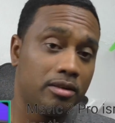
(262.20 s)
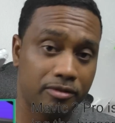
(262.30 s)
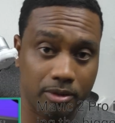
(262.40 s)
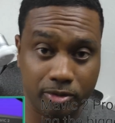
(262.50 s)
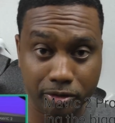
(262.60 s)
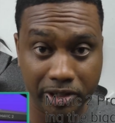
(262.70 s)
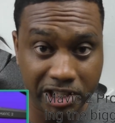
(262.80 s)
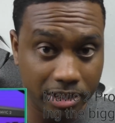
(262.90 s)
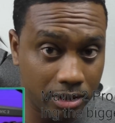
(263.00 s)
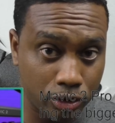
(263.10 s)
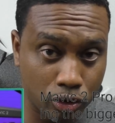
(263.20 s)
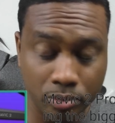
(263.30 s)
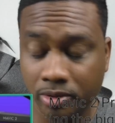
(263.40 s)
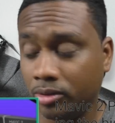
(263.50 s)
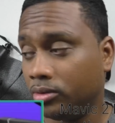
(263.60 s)
From original
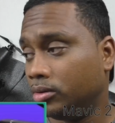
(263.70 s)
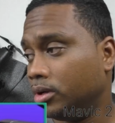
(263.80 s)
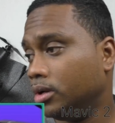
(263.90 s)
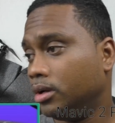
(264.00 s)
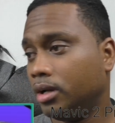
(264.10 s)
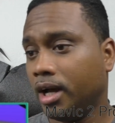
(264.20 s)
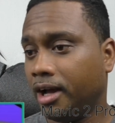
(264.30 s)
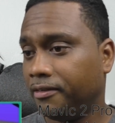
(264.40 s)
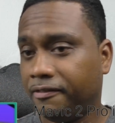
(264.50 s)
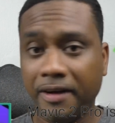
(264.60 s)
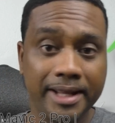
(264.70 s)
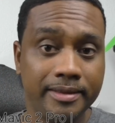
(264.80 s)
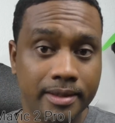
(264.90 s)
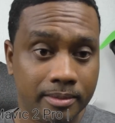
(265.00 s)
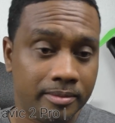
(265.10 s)
Dobo, uh,
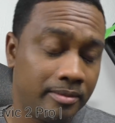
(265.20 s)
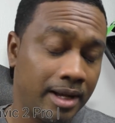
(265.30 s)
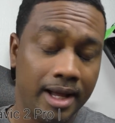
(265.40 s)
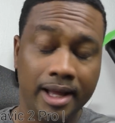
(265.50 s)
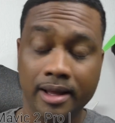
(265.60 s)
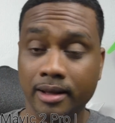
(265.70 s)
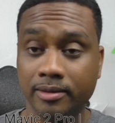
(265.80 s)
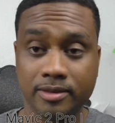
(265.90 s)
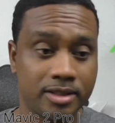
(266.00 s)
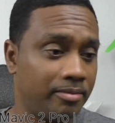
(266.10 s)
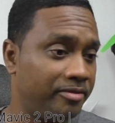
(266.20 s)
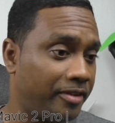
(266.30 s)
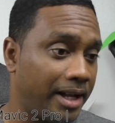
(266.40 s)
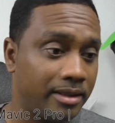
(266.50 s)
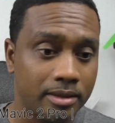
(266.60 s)
Phantom, uh, some
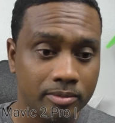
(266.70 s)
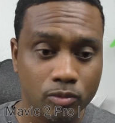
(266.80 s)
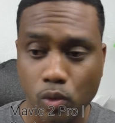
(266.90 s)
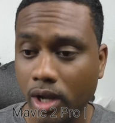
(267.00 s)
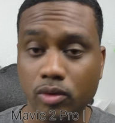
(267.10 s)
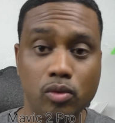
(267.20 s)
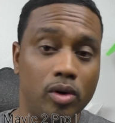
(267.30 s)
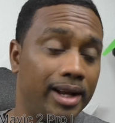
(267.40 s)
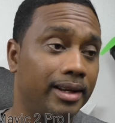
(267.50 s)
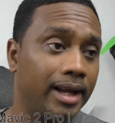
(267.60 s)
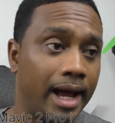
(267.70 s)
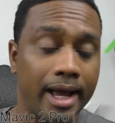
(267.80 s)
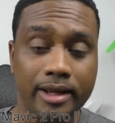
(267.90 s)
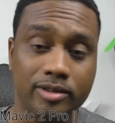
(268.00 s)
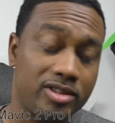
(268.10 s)
Phantom 101
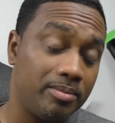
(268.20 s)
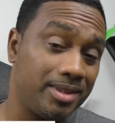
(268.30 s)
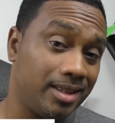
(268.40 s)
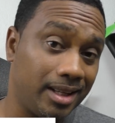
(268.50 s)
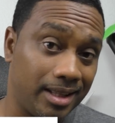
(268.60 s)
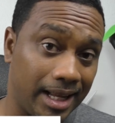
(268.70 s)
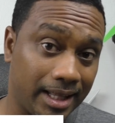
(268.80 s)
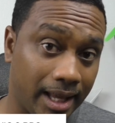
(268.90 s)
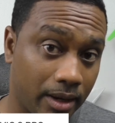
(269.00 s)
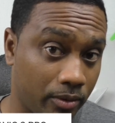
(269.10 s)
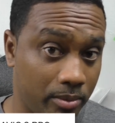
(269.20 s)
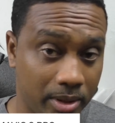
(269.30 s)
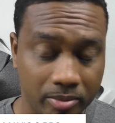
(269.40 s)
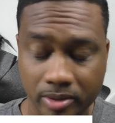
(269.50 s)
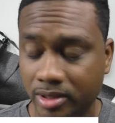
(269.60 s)
guy or something like that, can't
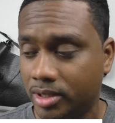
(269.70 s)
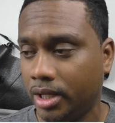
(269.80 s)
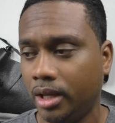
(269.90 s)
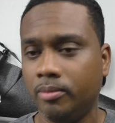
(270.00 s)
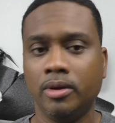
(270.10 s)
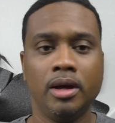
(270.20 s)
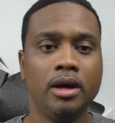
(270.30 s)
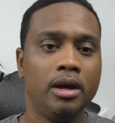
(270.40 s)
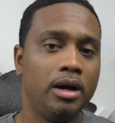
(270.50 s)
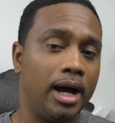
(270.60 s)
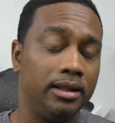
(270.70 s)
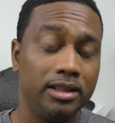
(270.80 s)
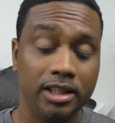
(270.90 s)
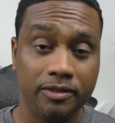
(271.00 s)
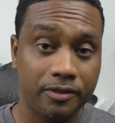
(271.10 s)
remember his name. I'll
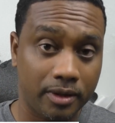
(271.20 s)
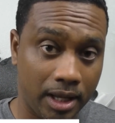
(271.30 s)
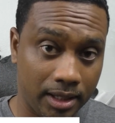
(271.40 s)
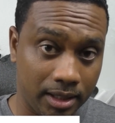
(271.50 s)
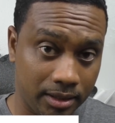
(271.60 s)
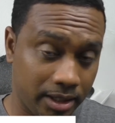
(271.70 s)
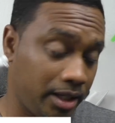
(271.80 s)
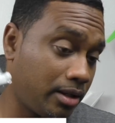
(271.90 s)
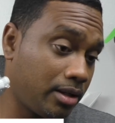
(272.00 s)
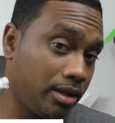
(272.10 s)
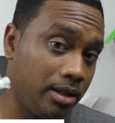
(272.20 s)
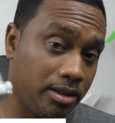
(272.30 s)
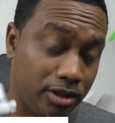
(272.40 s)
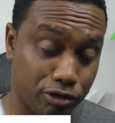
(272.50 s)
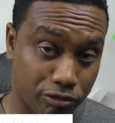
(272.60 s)
leave a link in
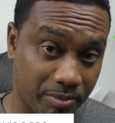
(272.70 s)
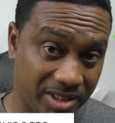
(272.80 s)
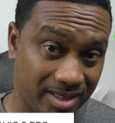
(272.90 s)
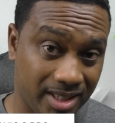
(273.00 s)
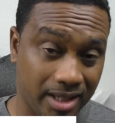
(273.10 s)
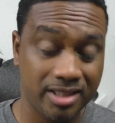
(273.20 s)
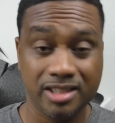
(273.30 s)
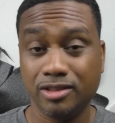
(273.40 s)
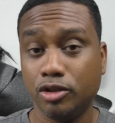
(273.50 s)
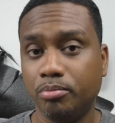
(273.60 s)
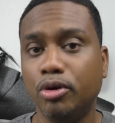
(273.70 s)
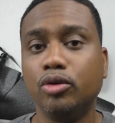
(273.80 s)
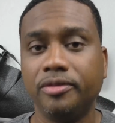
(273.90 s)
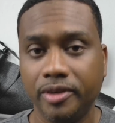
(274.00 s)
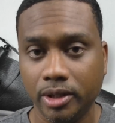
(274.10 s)
the description section to
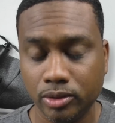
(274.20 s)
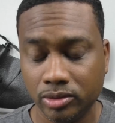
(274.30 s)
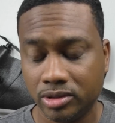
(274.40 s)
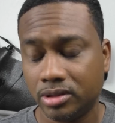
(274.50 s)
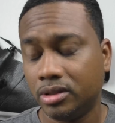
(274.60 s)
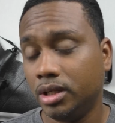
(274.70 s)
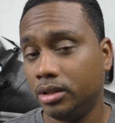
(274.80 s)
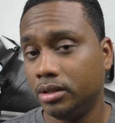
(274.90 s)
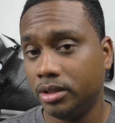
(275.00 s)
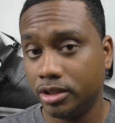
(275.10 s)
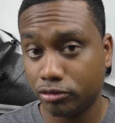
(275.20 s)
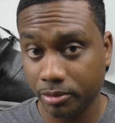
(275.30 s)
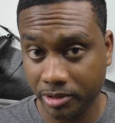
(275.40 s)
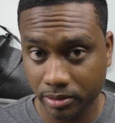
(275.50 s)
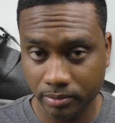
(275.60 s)
both videos in the
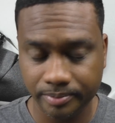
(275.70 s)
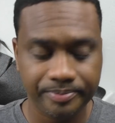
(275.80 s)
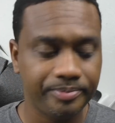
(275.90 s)
description.